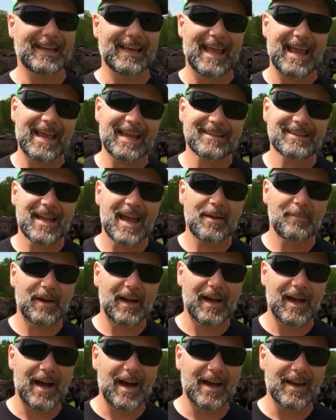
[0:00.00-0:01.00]
an
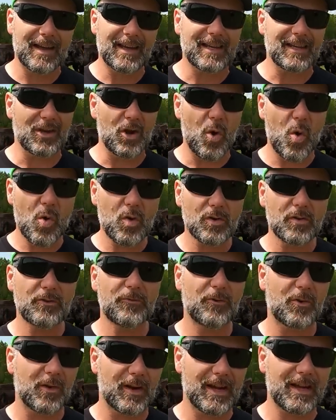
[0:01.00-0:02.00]
antibiotic in order
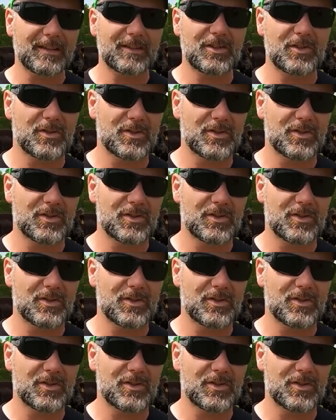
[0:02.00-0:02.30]
for it